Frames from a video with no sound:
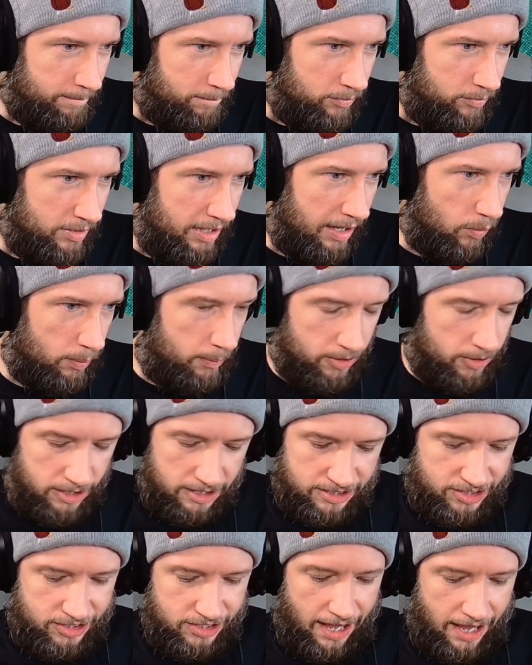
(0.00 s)
Yeah, we're putting a
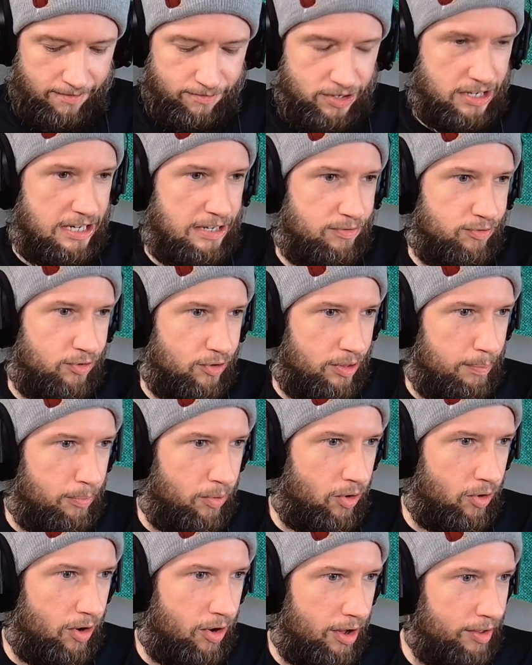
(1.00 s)
70 for the
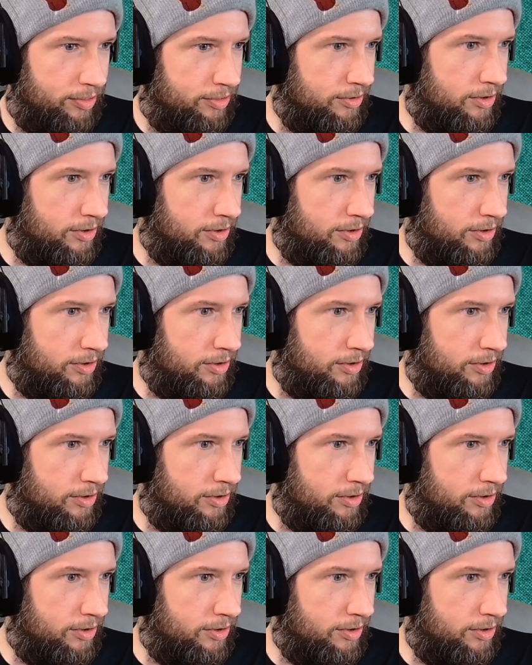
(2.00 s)
broth.